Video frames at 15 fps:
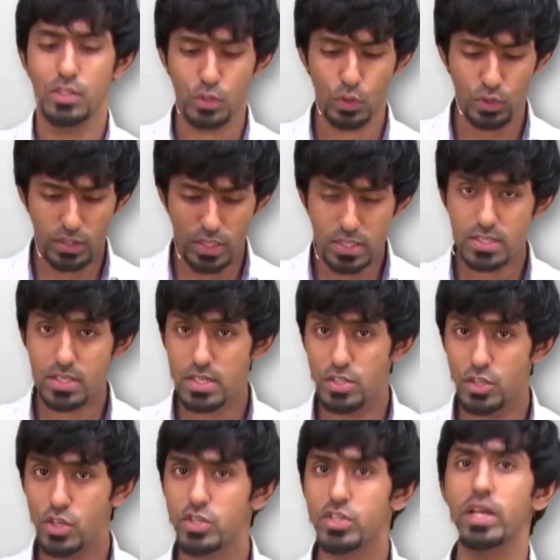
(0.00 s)
So this
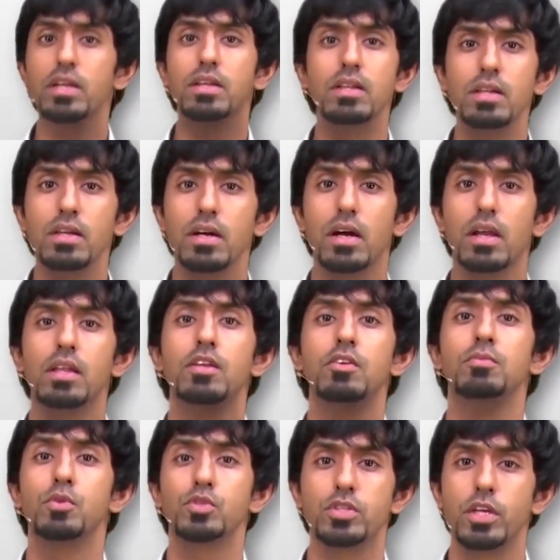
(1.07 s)
is your general
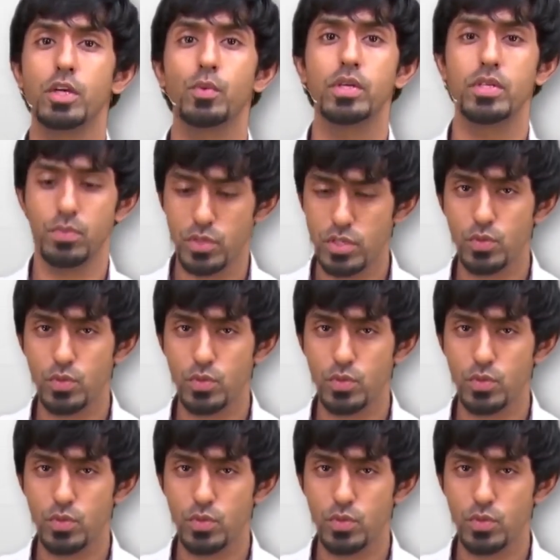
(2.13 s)
relative motion equation,